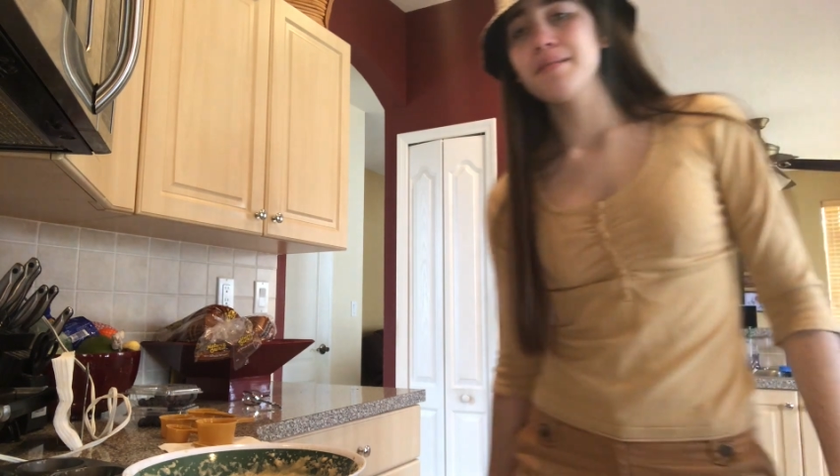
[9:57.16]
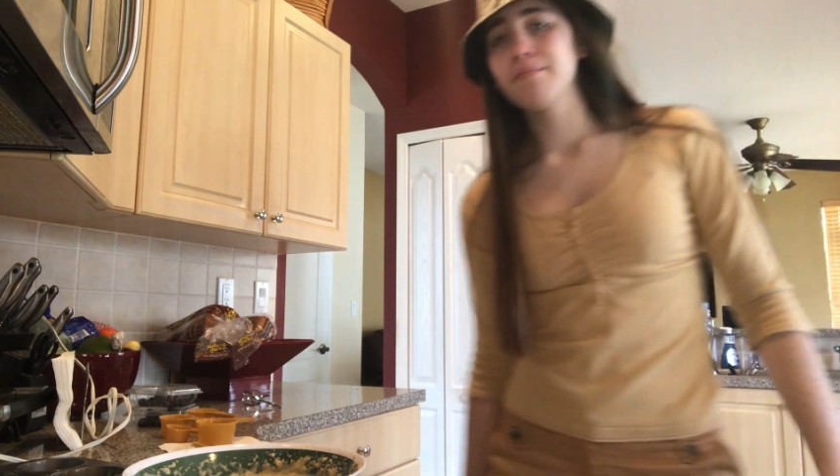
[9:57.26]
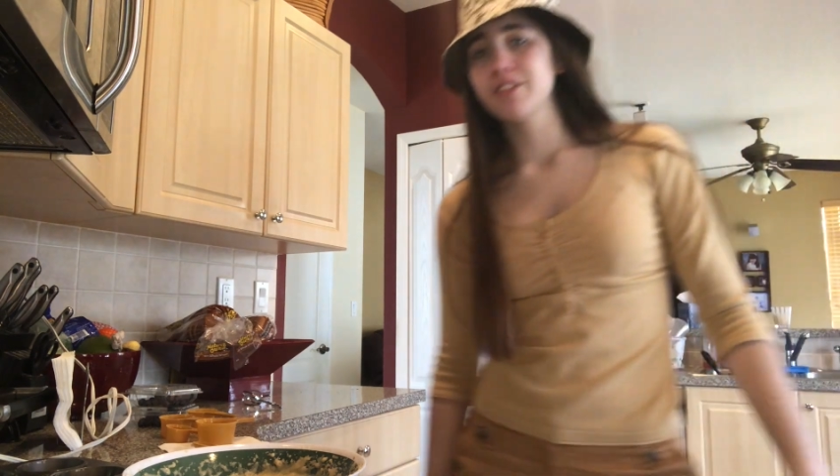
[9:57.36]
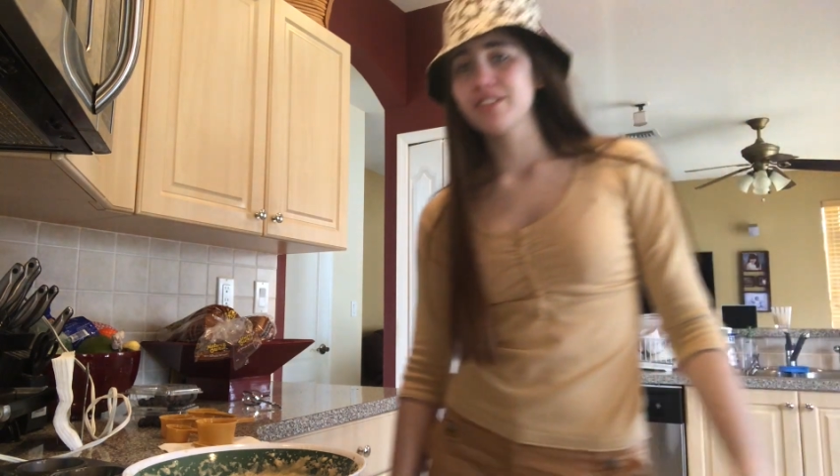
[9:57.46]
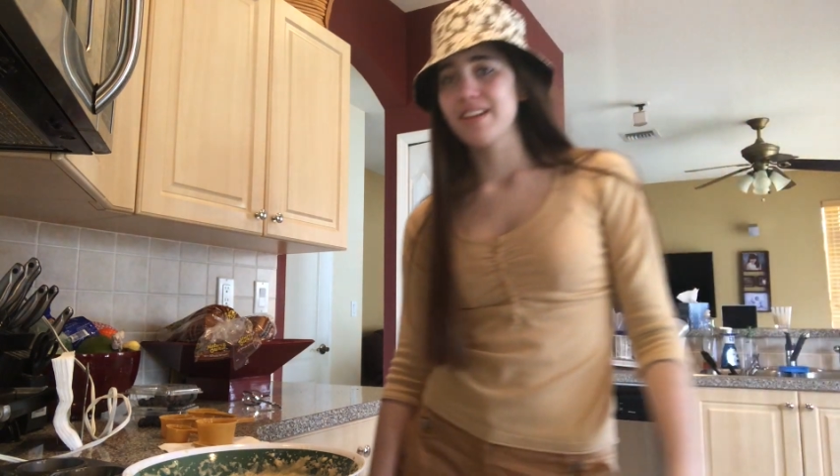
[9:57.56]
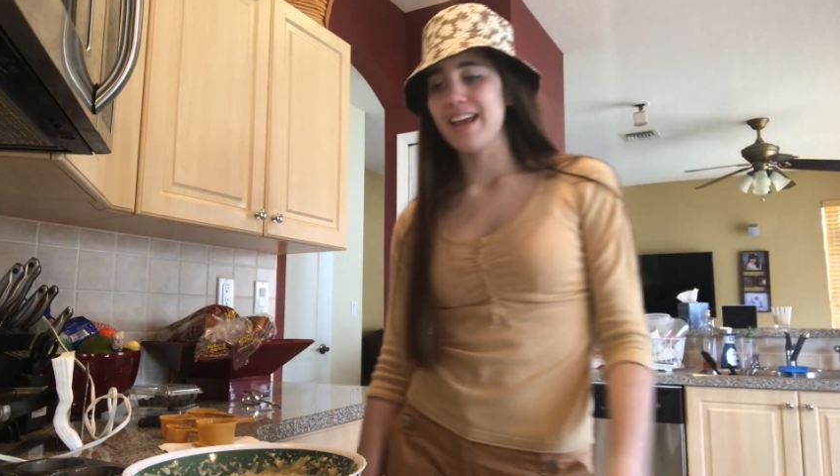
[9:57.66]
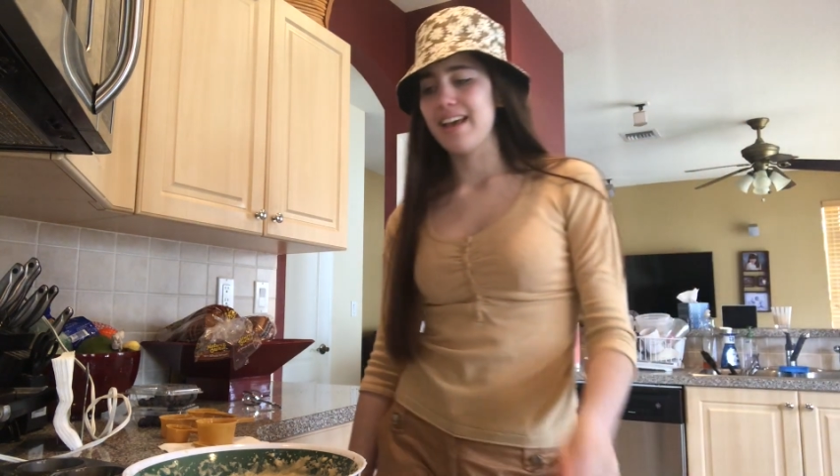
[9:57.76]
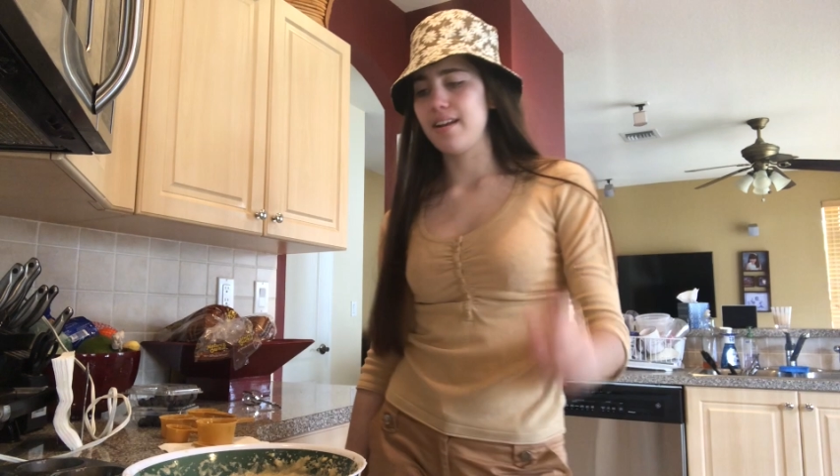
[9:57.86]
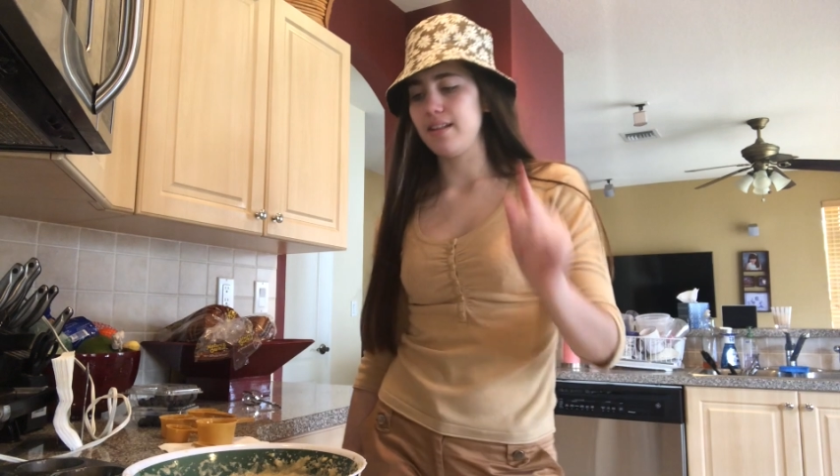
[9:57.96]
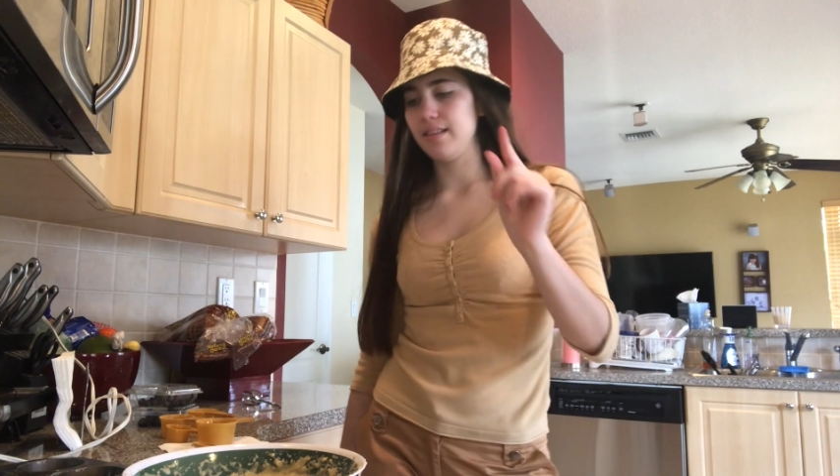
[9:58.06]
I'm just gonna
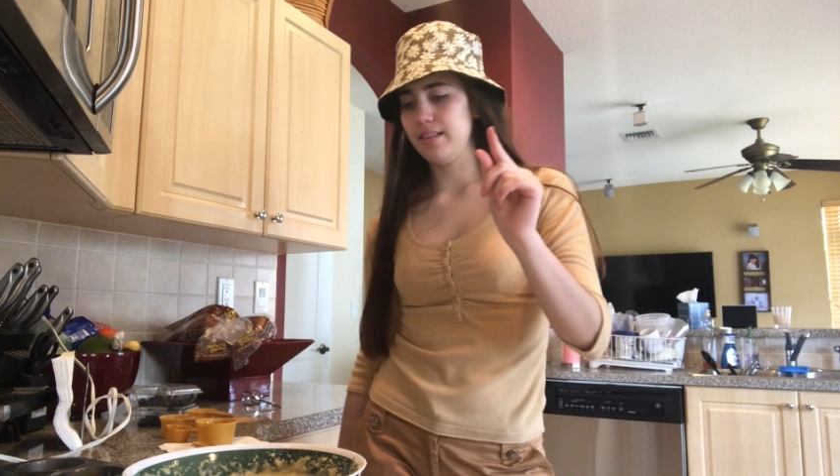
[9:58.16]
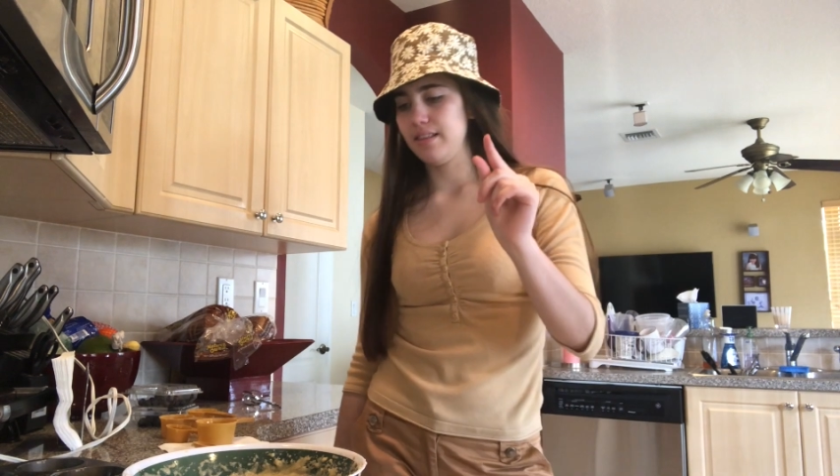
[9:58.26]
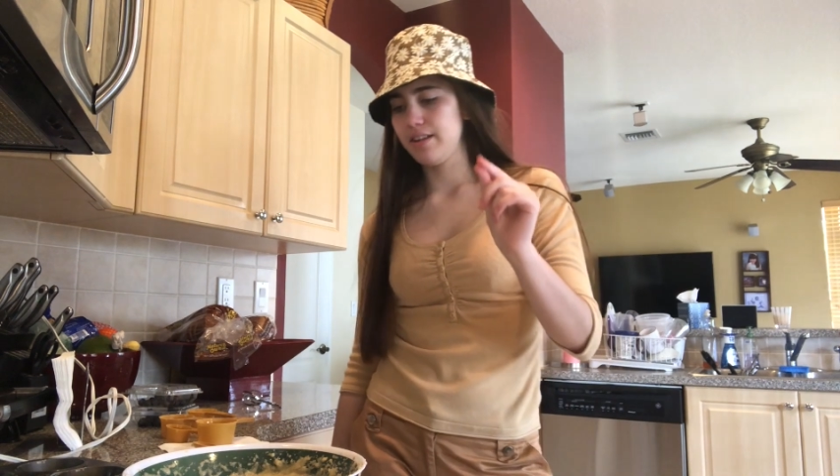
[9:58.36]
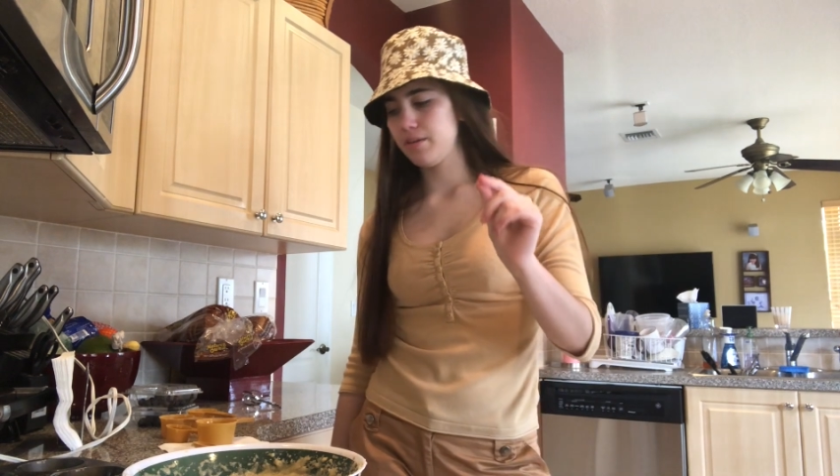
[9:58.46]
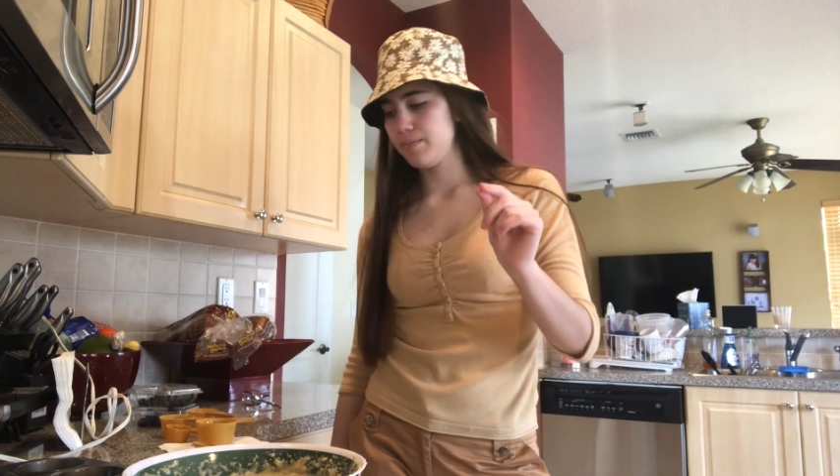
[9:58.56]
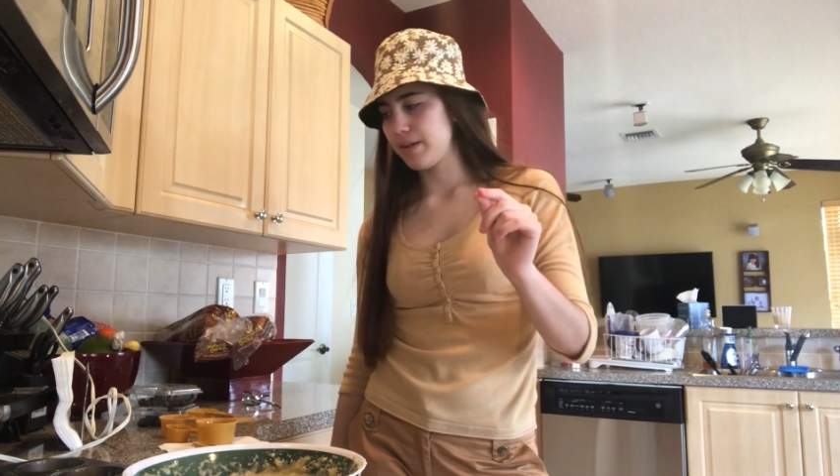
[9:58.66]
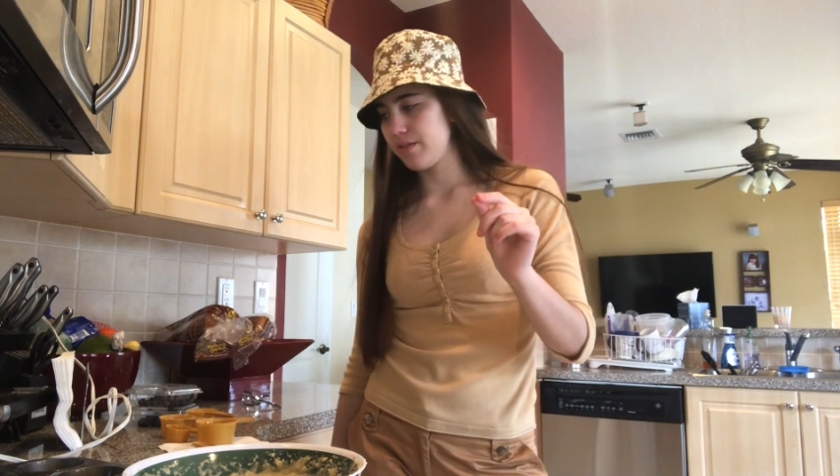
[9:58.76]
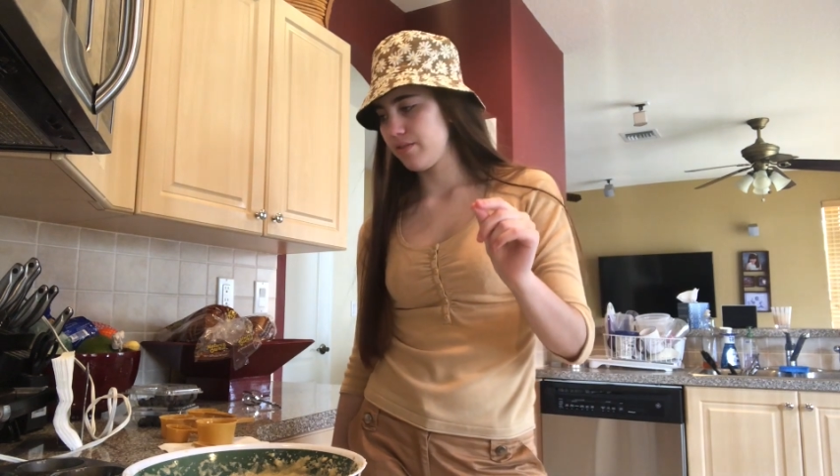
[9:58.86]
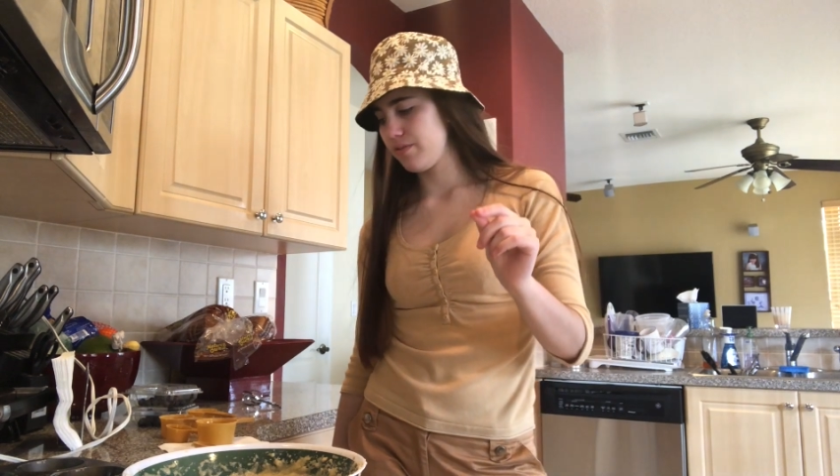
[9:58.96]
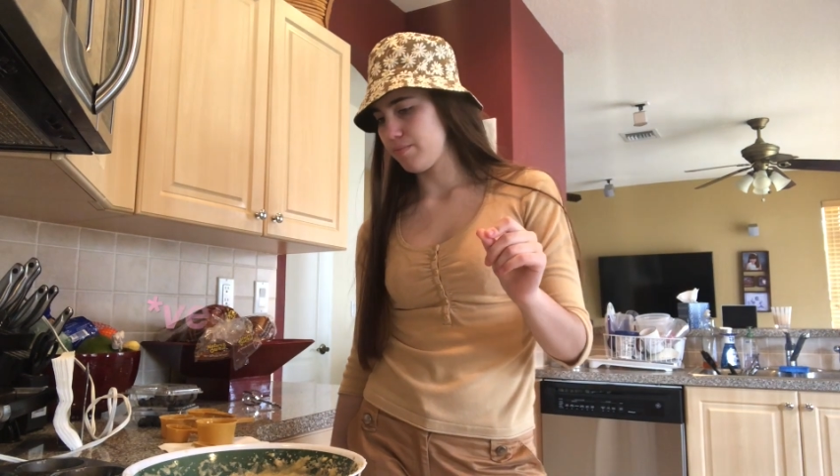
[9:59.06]
add a little bit
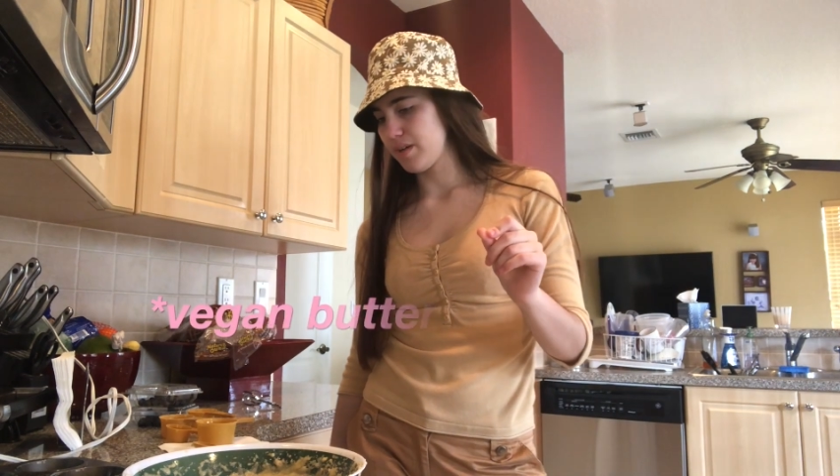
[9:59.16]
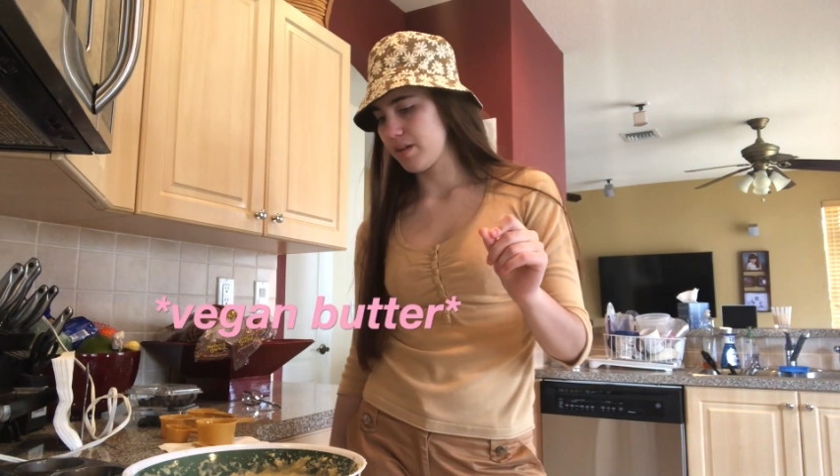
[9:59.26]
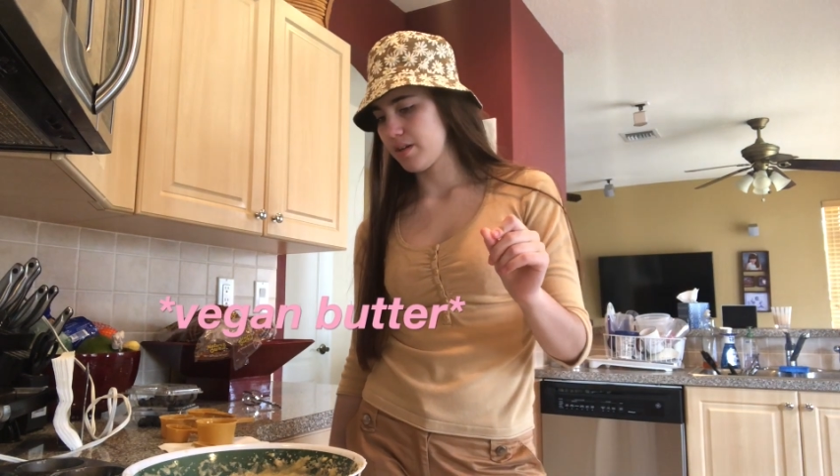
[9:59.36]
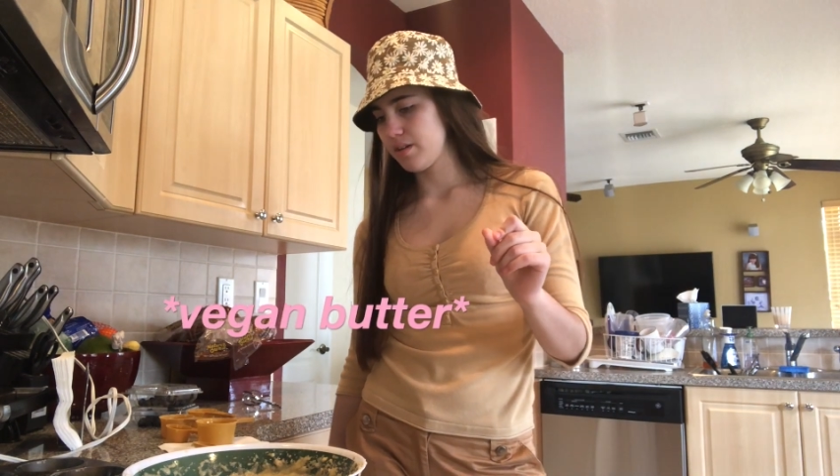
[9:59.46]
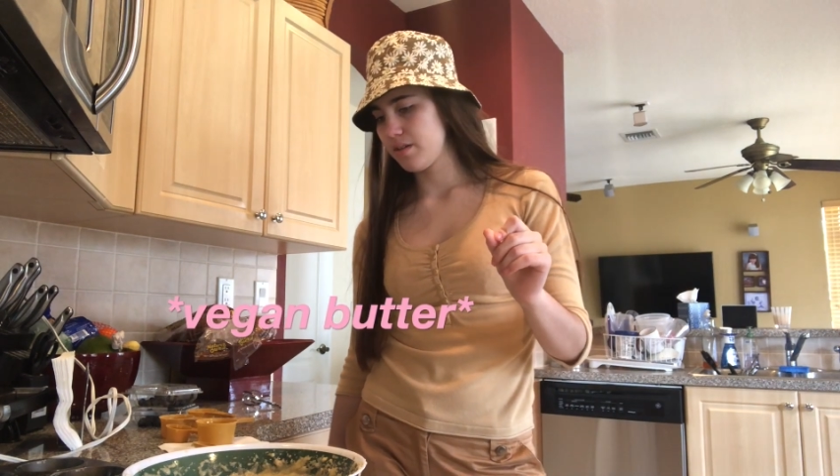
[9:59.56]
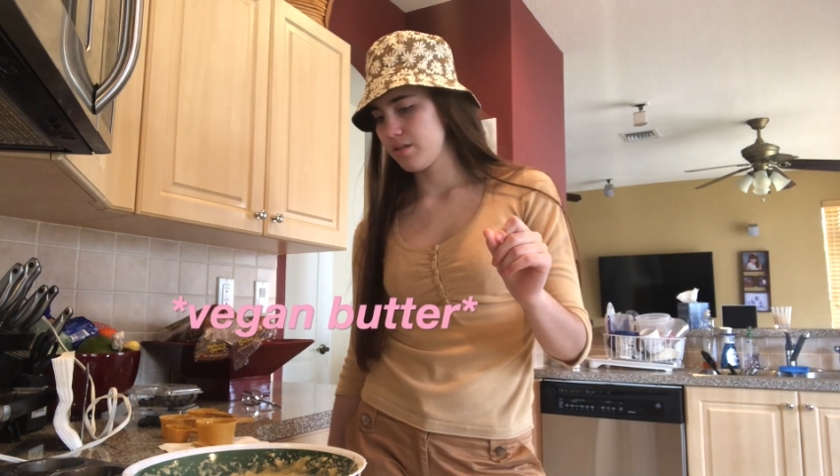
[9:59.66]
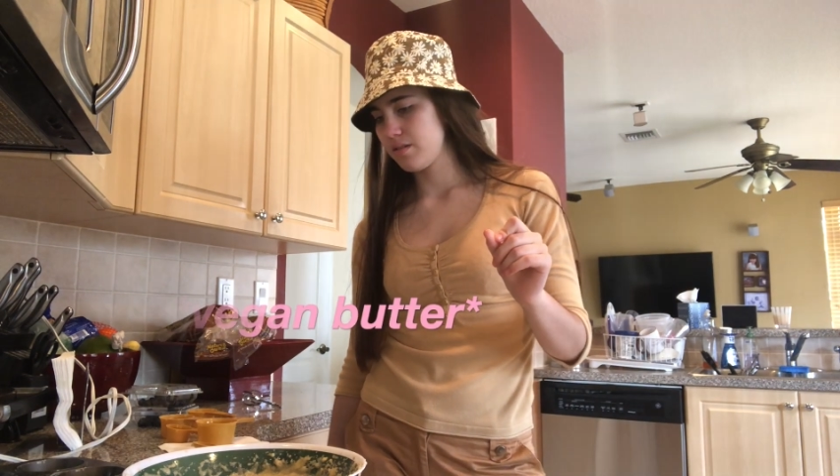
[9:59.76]
of butter.